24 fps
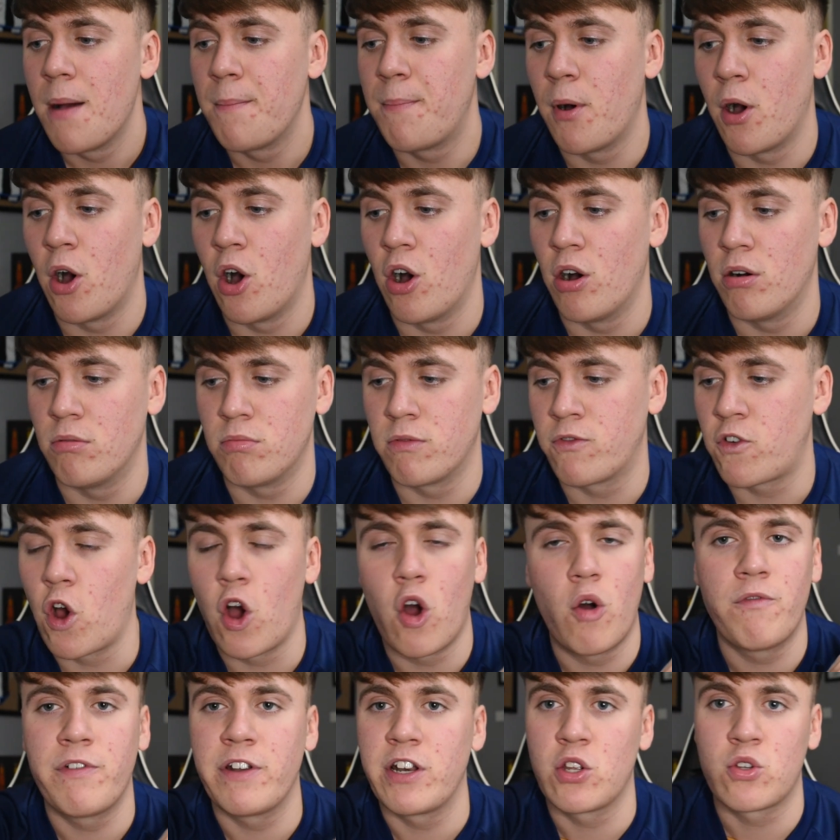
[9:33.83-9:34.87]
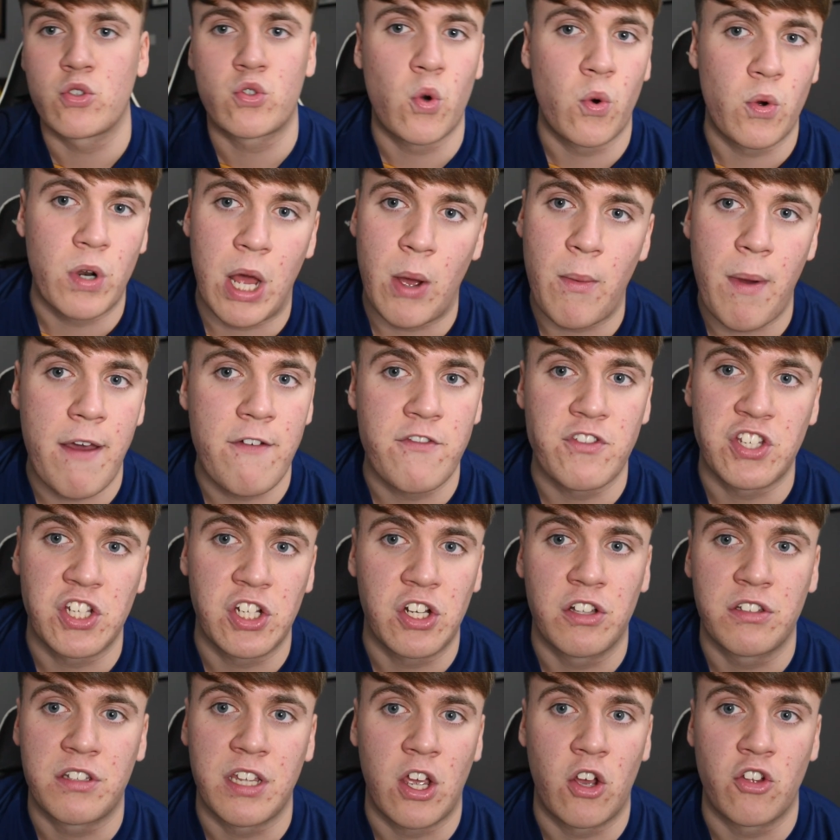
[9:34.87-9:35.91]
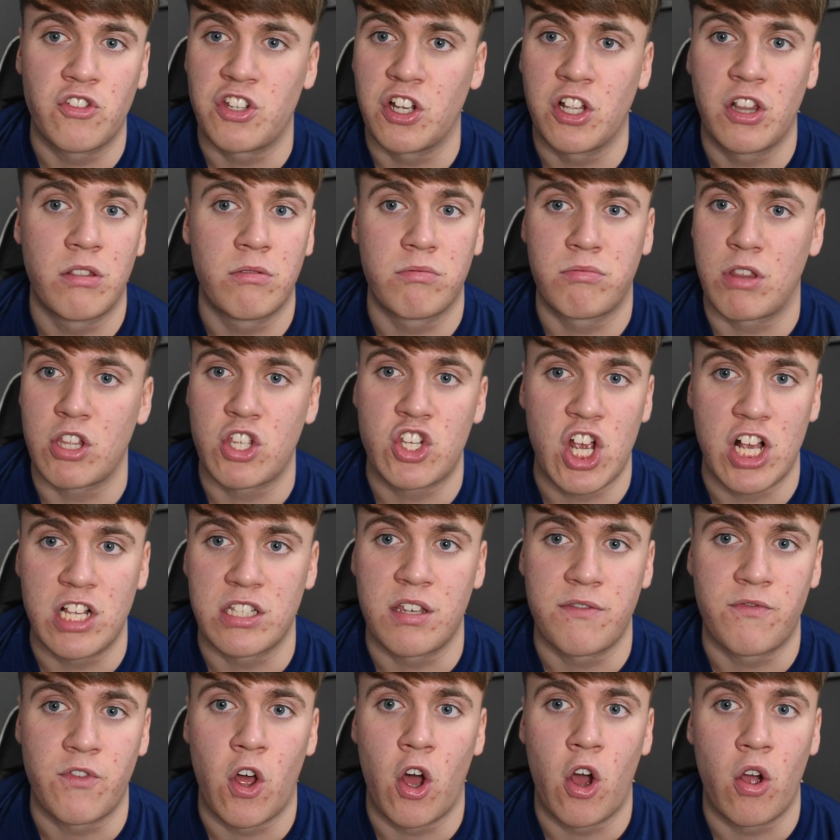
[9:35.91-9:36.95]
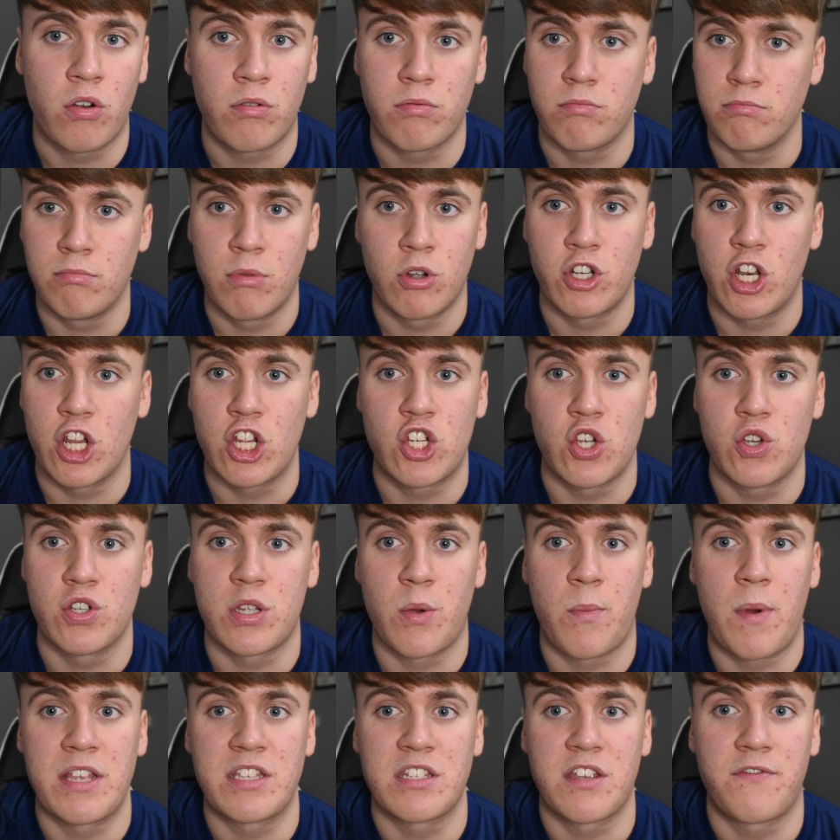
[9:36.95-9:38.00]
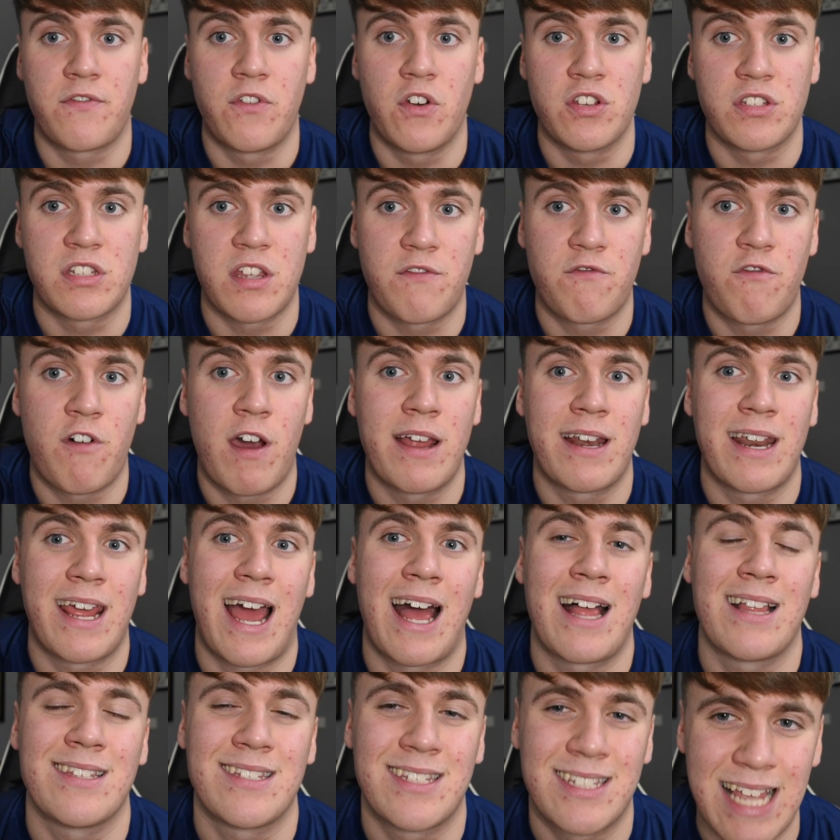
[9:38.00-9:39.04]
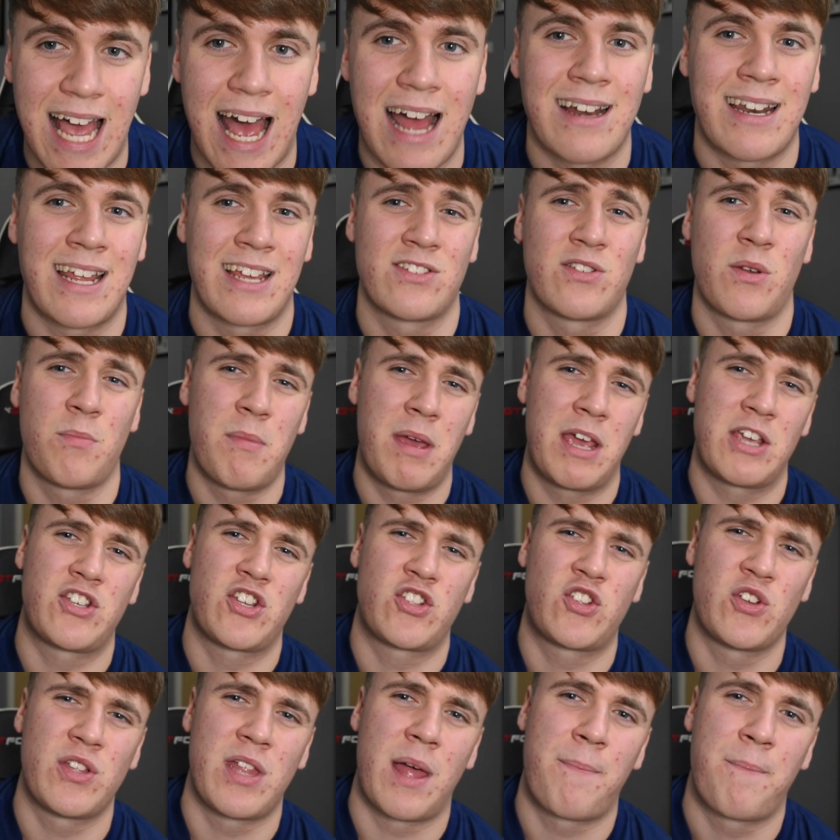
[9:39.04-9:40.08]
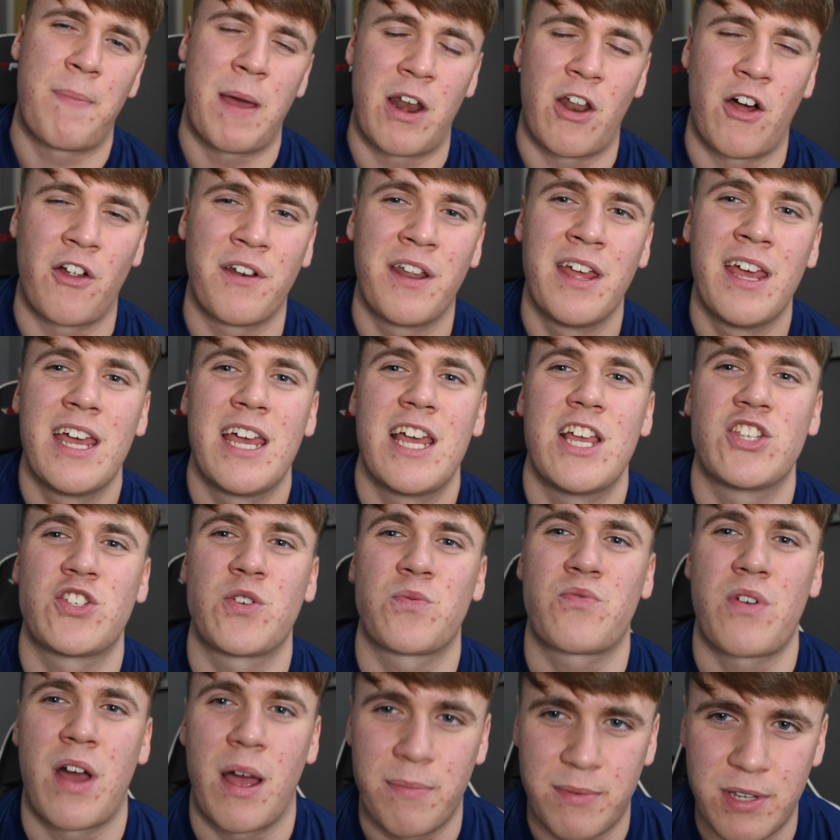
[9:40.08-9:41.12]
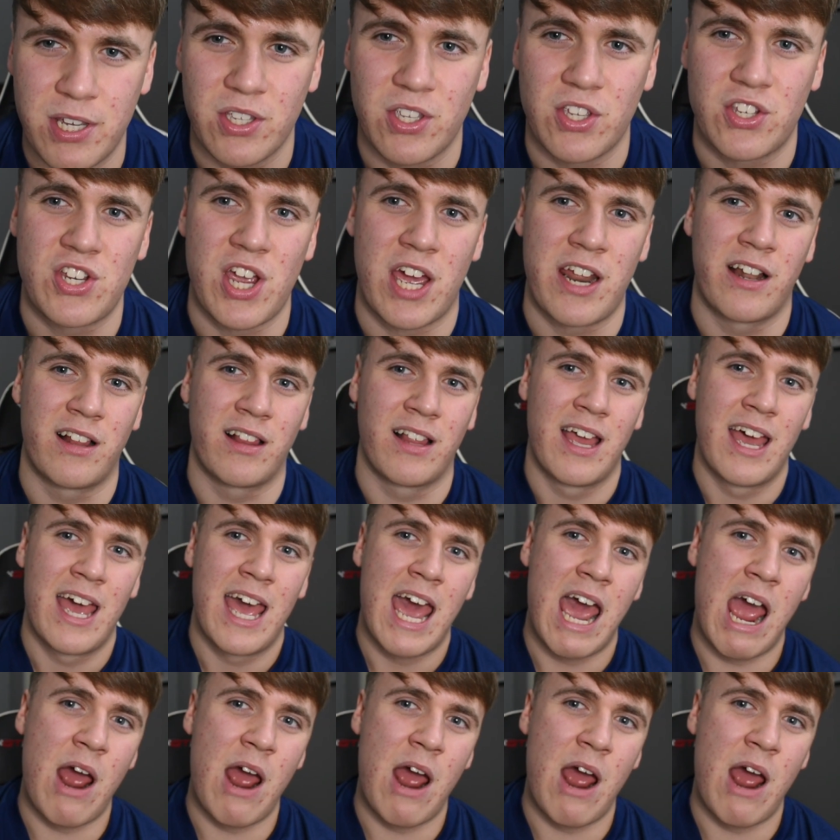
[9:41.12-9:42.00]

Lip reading: But we've got videos going out every single day until the Chelsea vlog, Monday, Tuesday, Wednesday, Thursday, Friday, and Saturday. So make sure to turn that bell on and subscribe to the channel.